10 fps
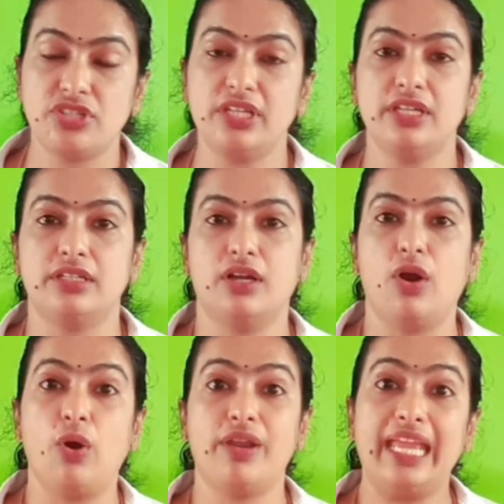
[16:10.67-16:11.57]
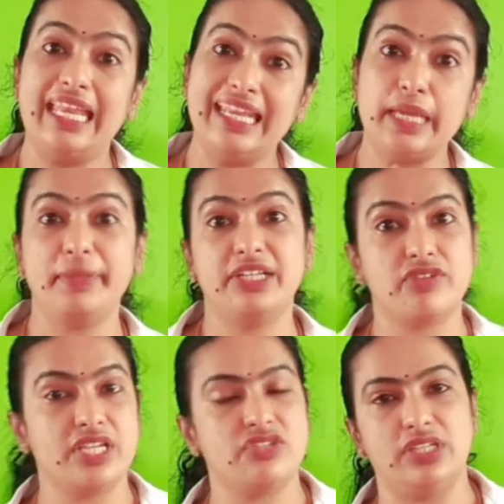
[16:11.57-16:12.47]
gene or
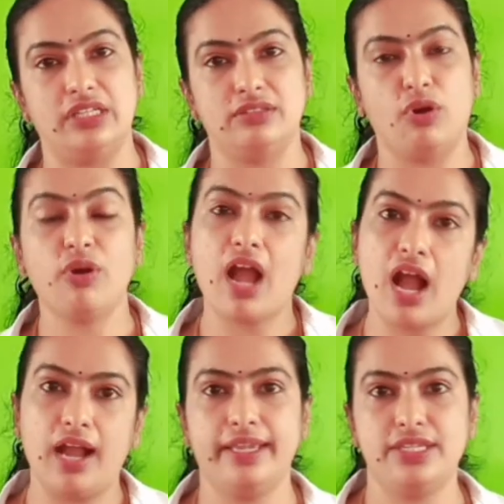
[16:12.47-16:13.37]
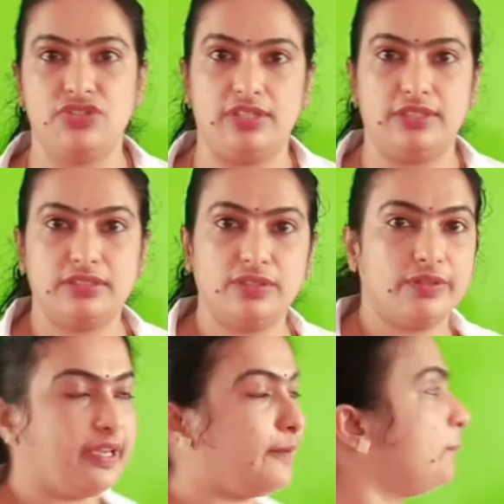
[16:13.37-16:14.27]
inhibitory gene or I gene.
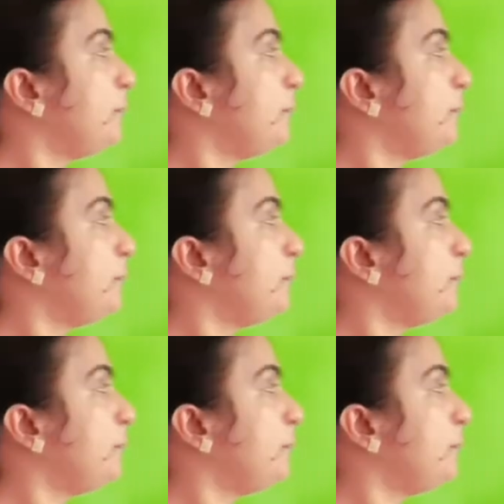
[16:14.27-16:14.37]
Okay.